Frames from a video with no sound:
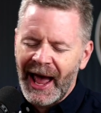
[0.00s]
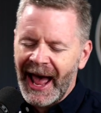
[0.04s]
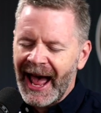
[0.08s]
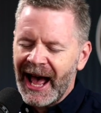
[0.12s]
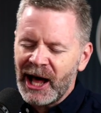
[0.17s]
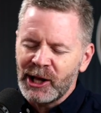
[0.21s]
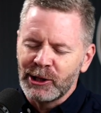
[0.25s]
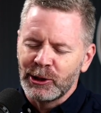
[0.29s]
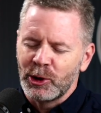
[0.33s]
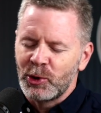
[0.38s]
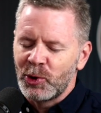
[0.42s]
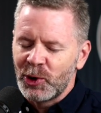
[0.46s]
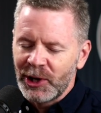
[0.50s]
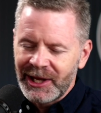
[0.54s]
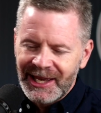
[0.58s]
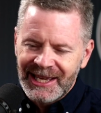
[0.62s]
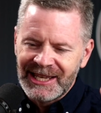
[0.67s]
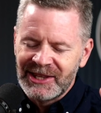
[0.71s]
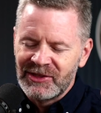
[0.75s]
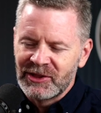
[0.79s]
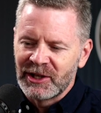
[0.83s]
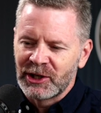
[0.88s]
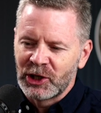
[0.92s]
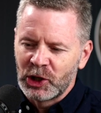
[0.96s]
alloy
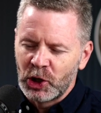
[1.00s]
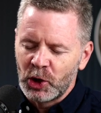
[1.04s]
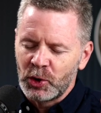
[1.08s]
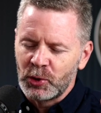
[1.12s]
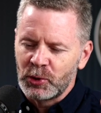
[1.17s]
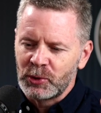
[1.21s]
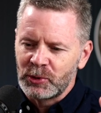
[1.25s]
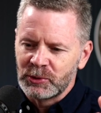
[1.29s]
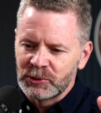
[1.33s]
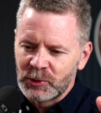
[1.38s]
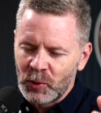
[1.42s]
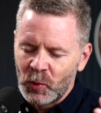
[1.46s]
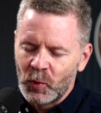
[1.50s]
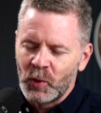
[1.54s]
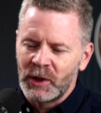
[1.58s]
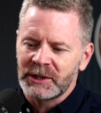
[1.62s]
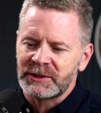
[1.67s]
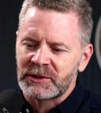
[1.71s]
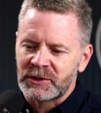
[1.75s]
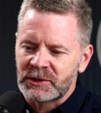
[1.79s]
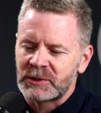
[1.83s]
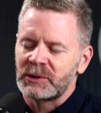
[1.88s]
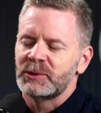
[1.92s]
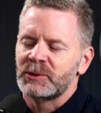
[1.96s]
in the gold
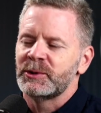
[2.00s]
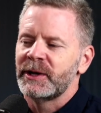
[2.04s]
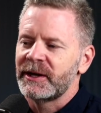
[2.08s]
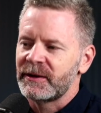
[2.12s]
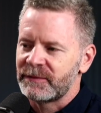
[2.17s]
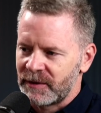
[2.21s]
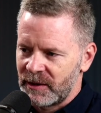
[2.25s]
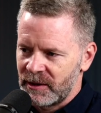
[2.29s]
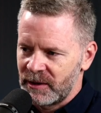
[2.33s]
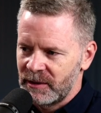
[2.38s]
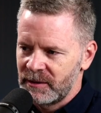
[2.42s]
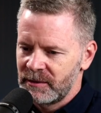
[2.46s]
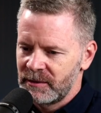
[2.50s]
whatsoever